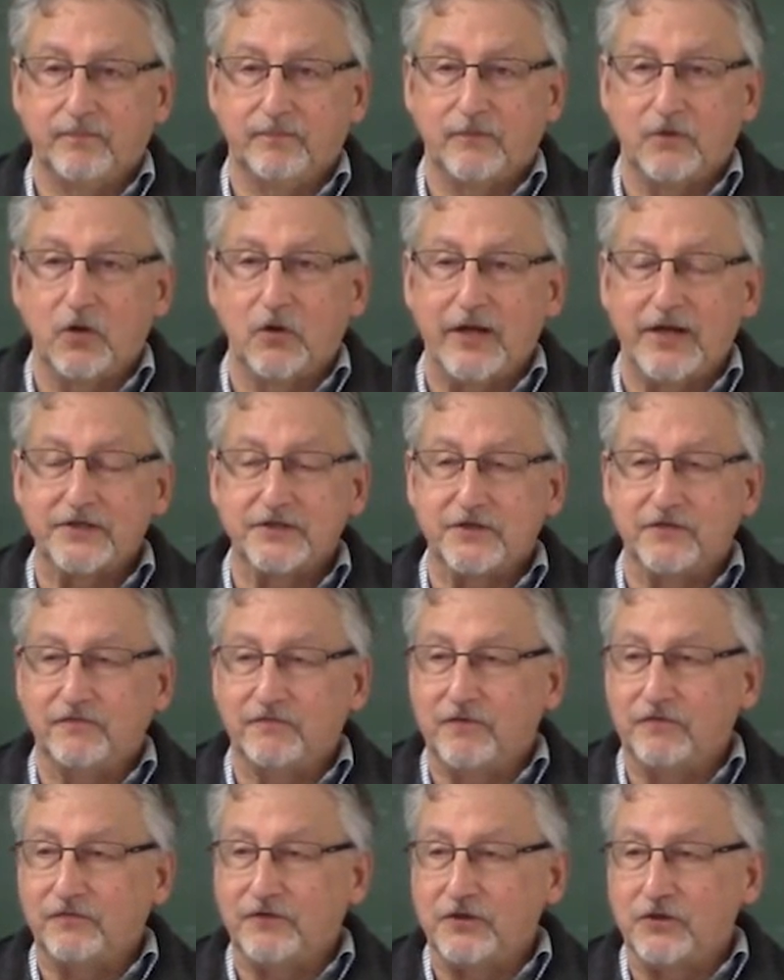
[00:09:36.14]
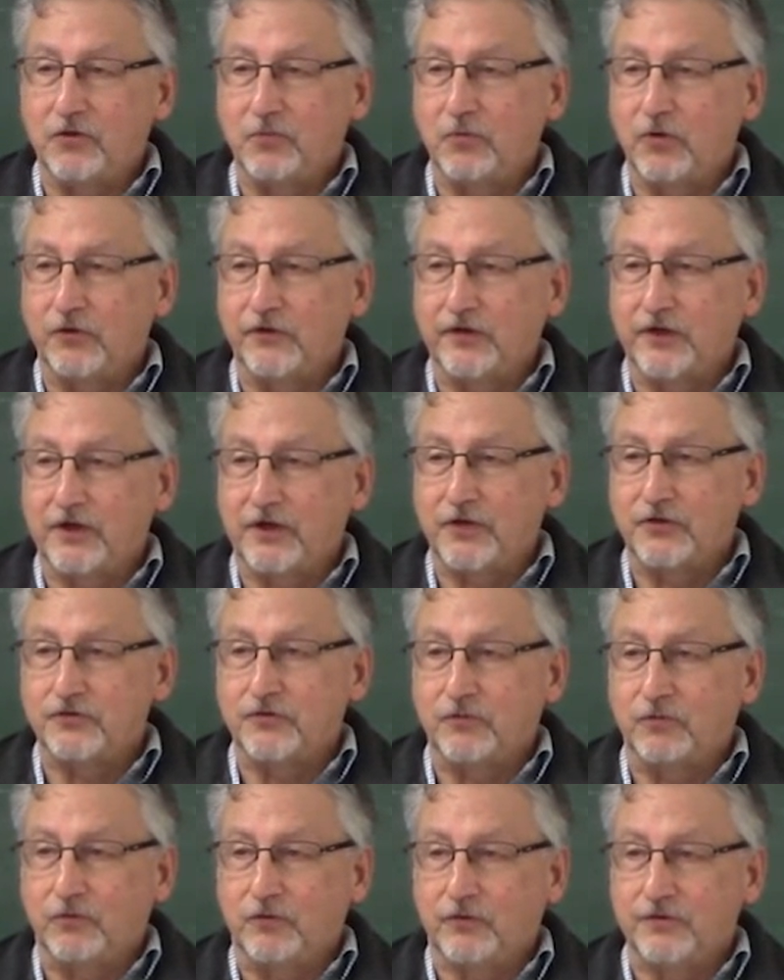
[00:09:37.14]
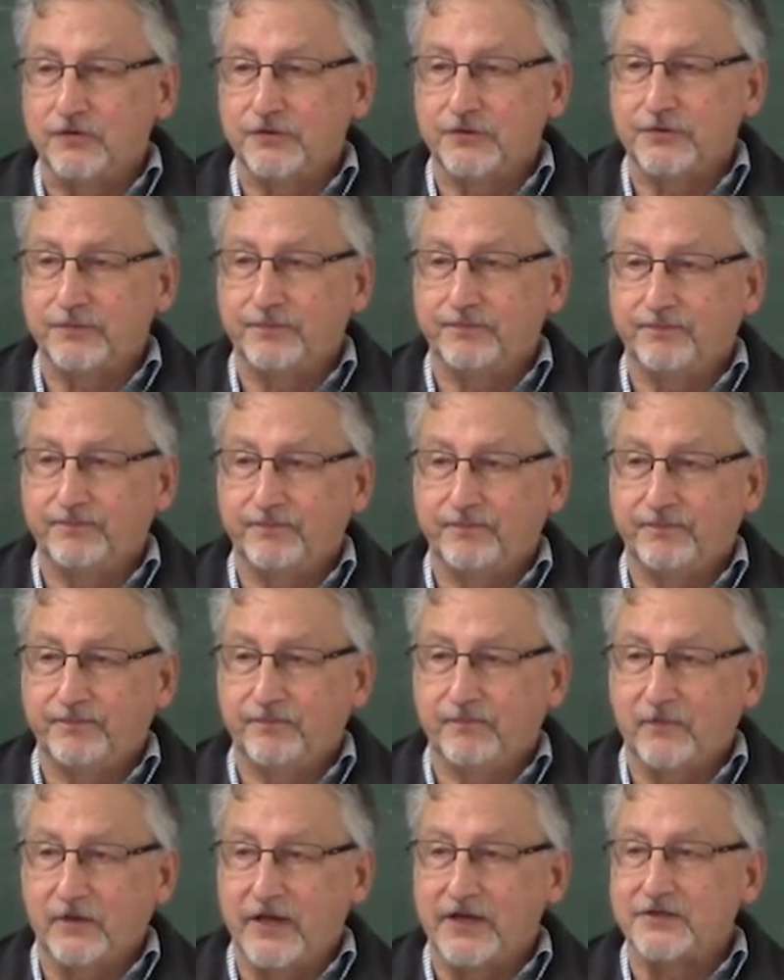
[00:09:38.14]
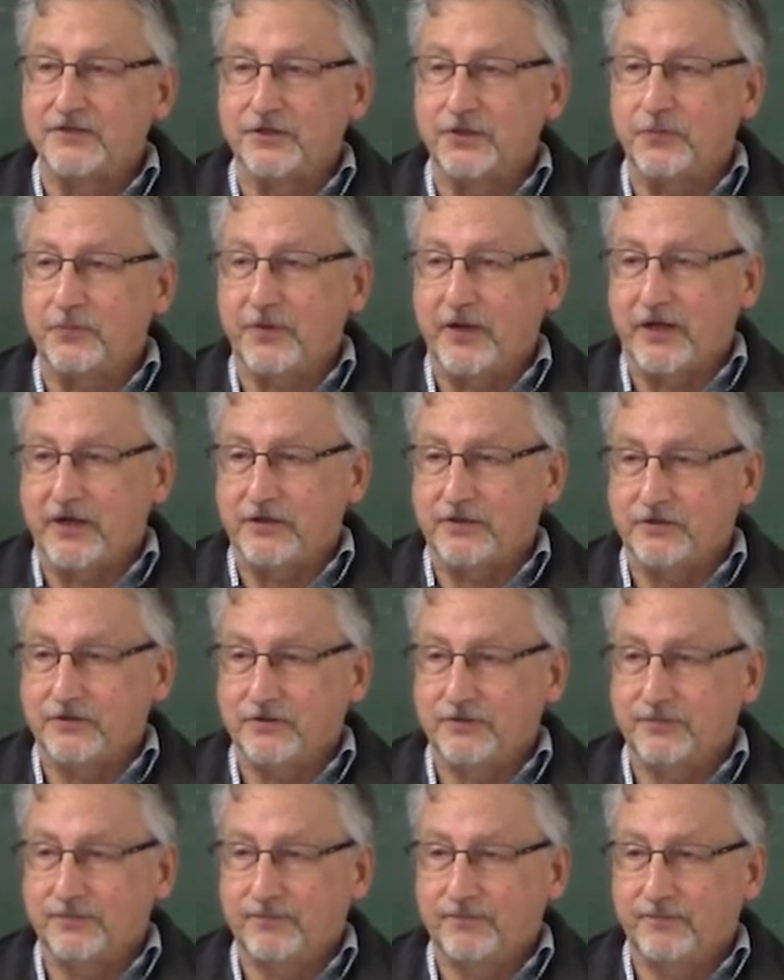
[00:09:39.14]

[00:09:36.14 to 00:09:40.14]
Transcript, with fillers: No less than fifty, no more than one hundred words. Less than a page.